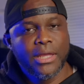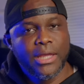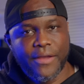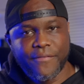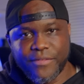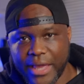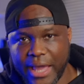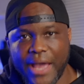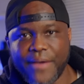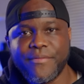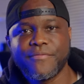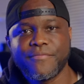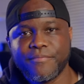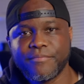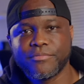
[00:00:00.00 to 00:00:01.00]
If you
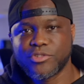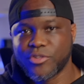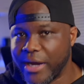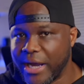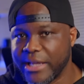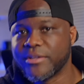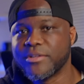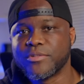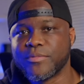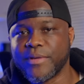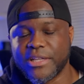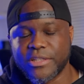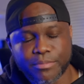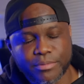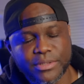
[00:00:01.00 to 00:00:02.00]
haven't tried those
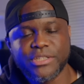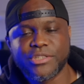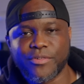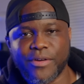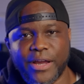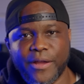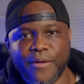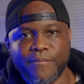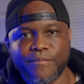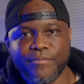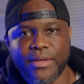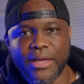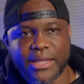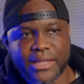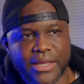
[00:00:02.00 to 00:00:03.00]
ways, please try them
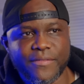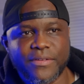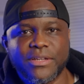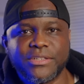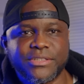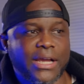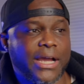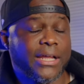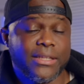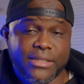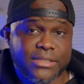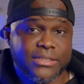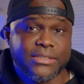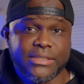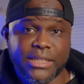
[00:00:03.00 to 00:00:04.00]
and give it a shot and
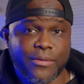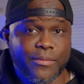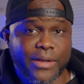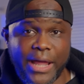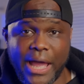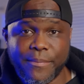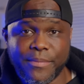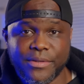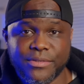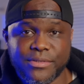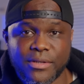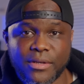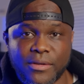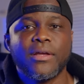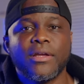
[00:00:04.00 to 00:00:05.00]
just see what happens.
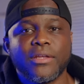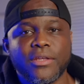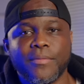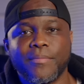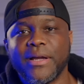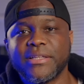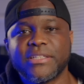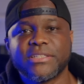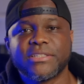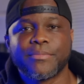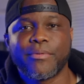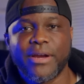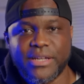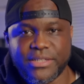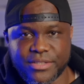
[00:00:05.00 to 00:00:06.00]
You might just
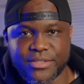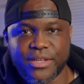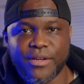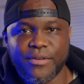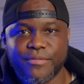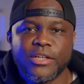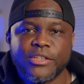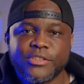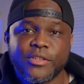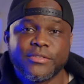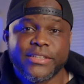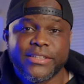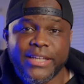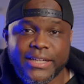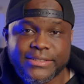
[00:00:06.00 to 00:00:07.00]
surprise yourself. So
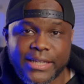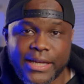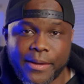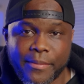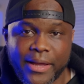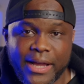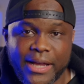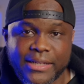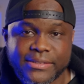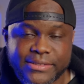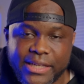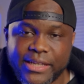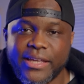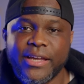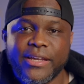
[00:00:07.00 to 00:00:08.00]
until next time, guys,
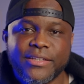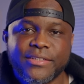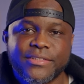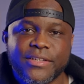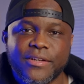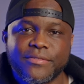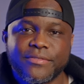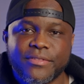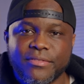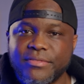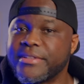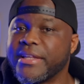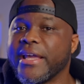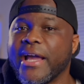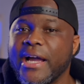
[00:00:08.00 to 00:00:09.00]
take care of yourselves,
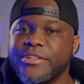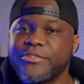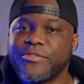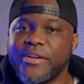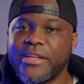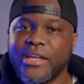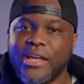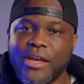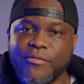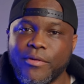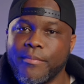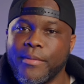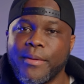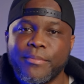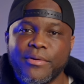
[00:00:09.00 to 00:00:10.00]
stay hydrated, and
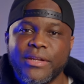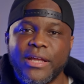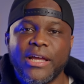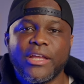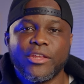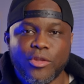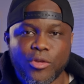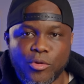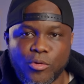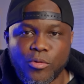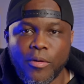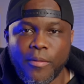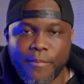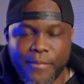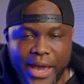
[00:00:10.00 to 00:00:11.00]
remember that you
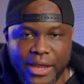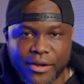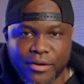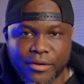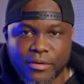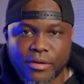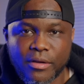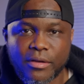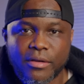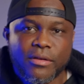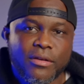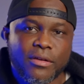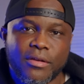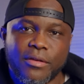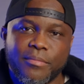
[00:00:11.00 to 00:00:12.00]
matter.
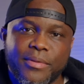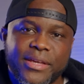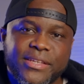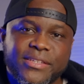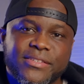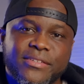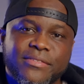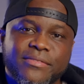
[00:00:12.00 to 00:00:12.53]
Peace.